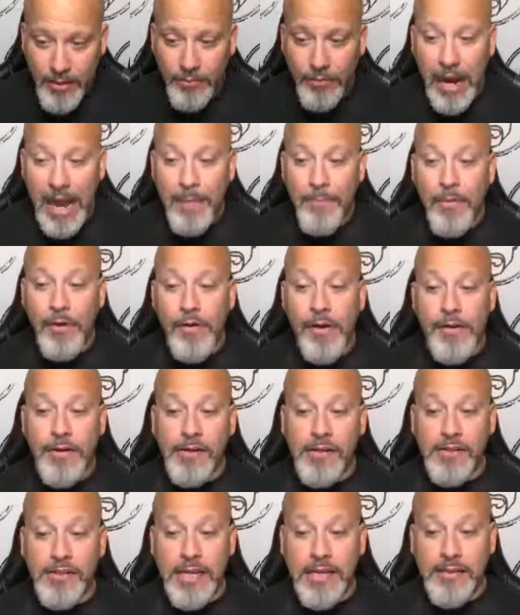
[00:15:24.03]
Rob
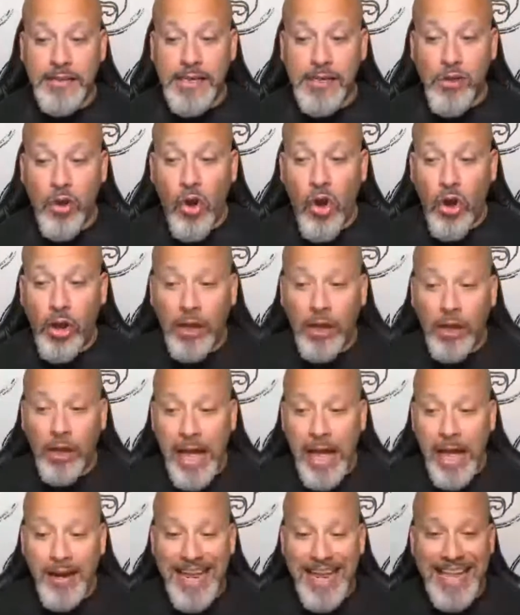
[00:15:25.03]
Morera says he's all
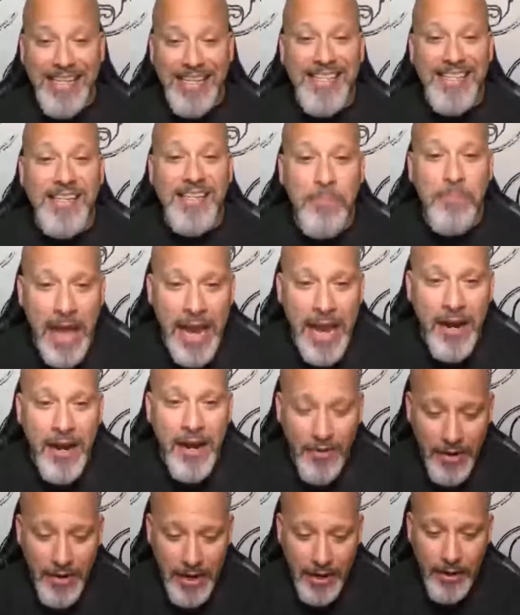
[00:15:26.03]
about
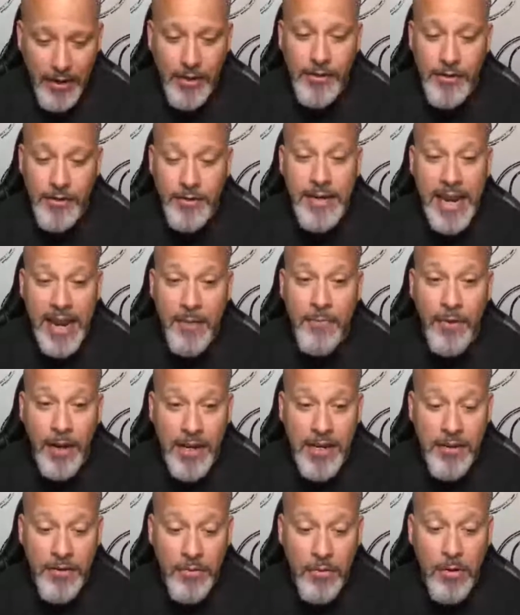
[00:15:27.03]
inspiring. You're damn
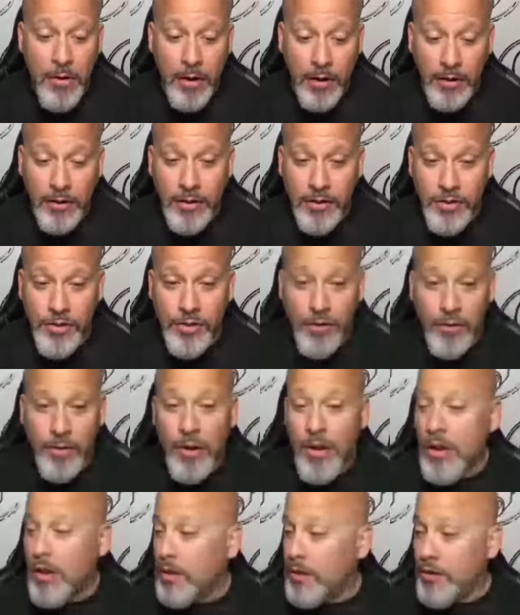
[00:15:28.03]
right you are, because you're
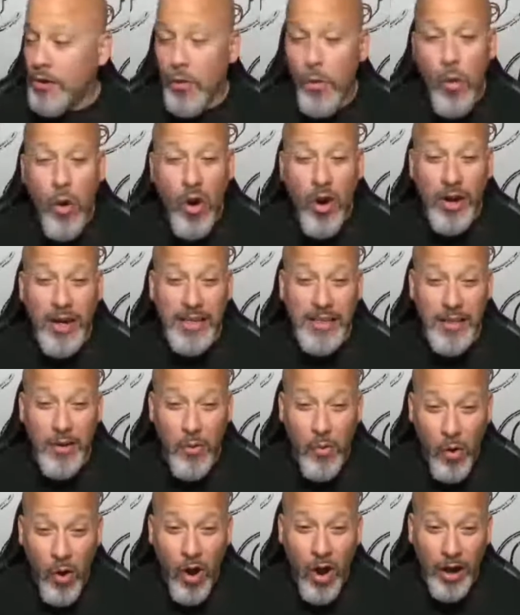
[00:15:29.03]
walking the
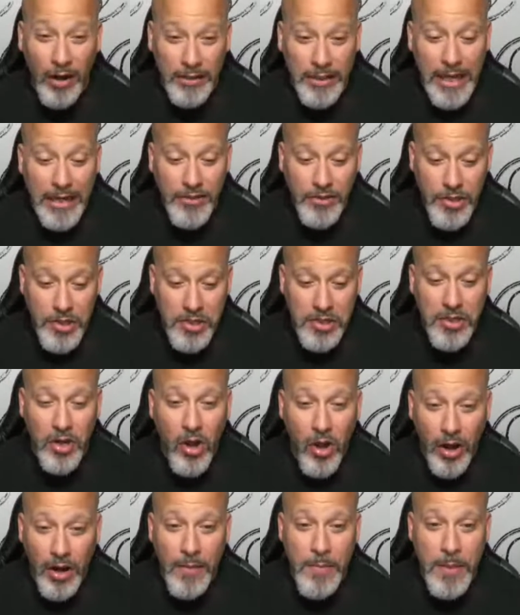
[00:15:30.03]
walk, not just
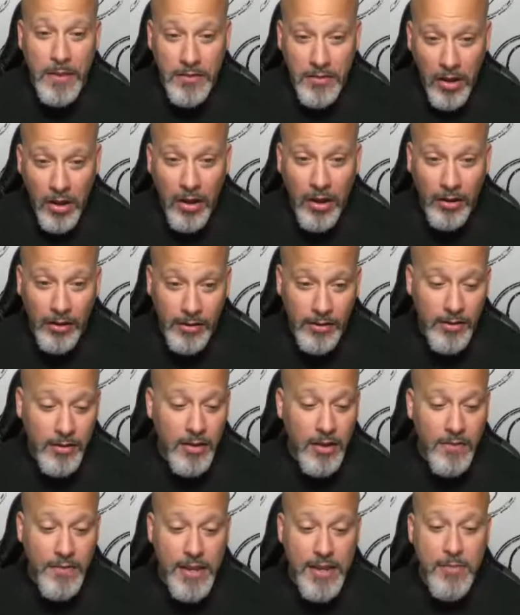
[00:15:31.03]
talking the talk.
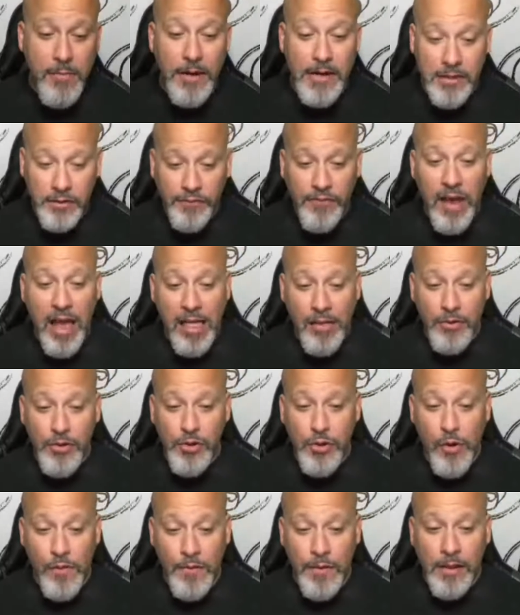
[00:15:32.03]
If anybody's followed
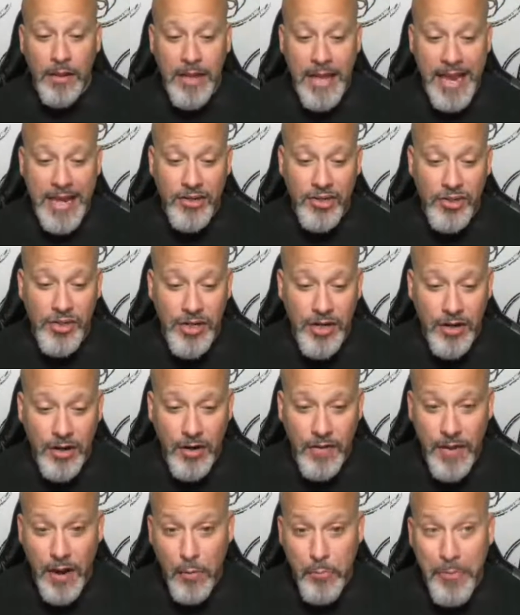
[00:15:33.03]
you over the last year
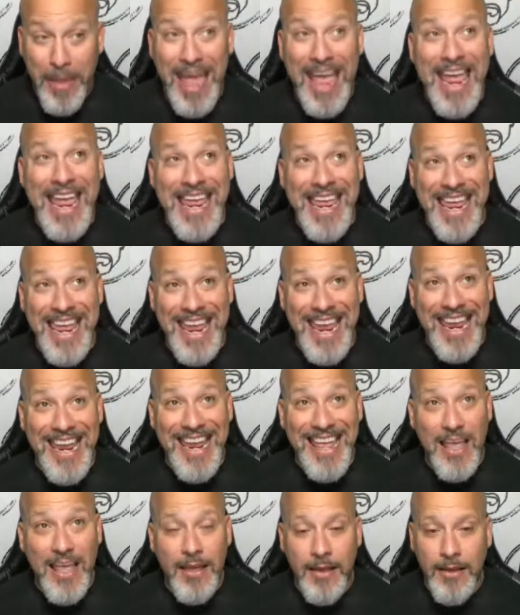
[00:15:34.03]
and they're
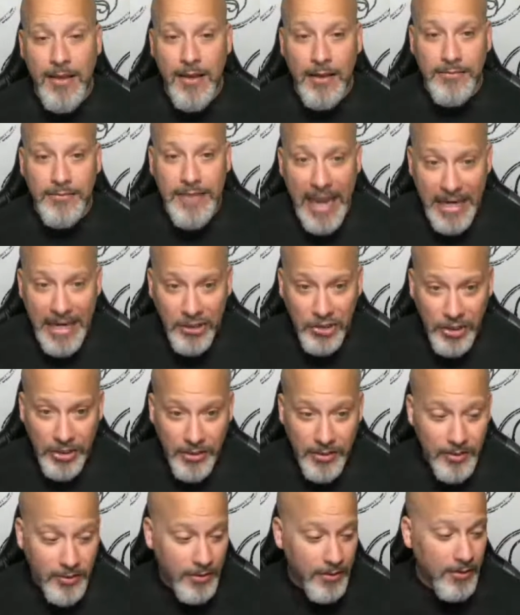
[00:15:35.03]
paying
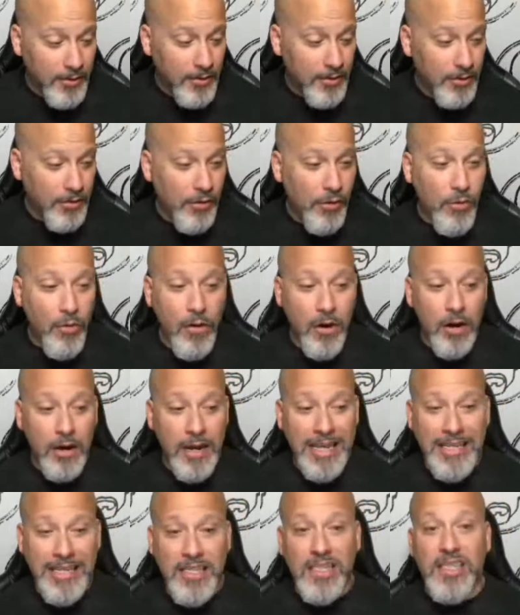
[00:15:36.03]
attention, you
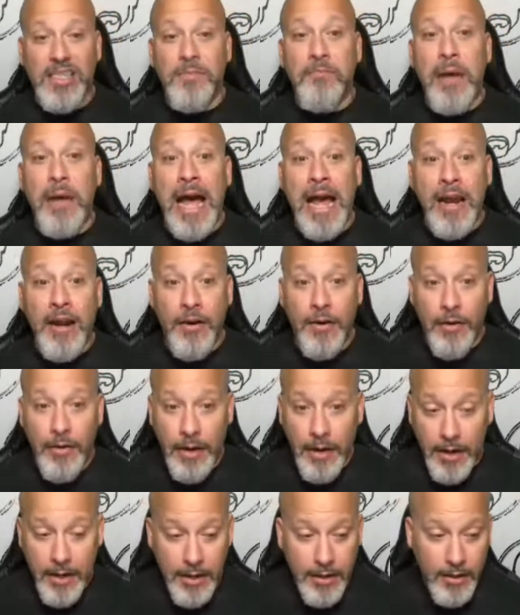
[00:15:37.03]
are
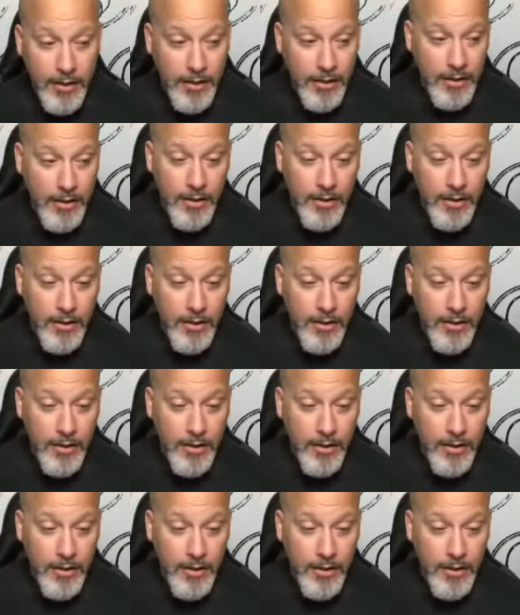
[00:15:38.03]
inspiring